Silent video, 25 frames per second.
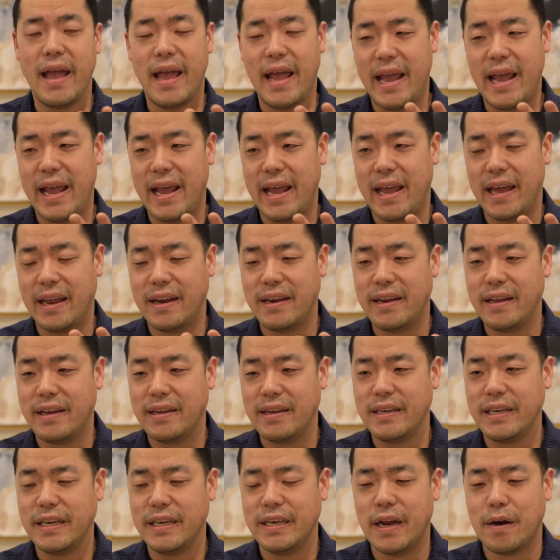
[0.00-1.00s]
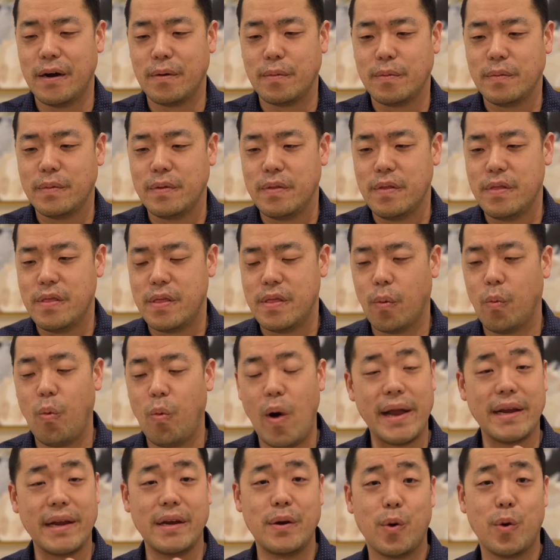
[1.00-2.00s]
And, you know, the
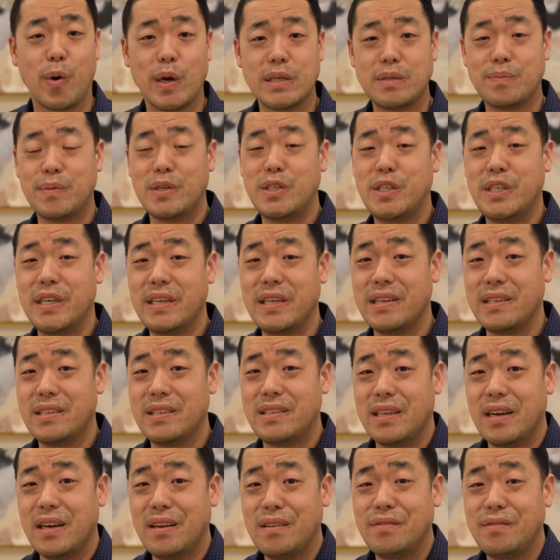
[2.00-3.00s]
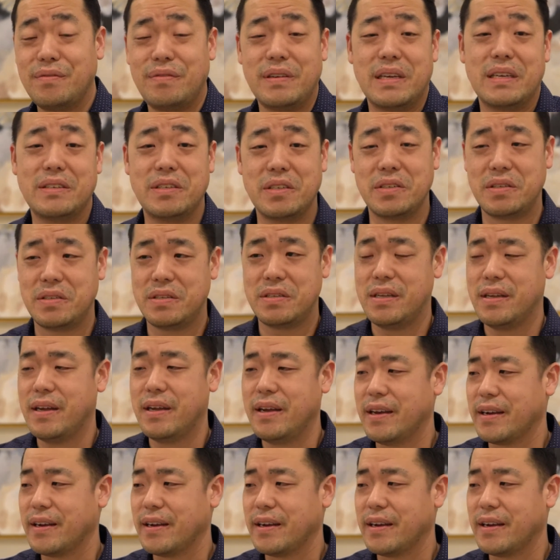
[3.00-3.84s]
white noise machine itself is just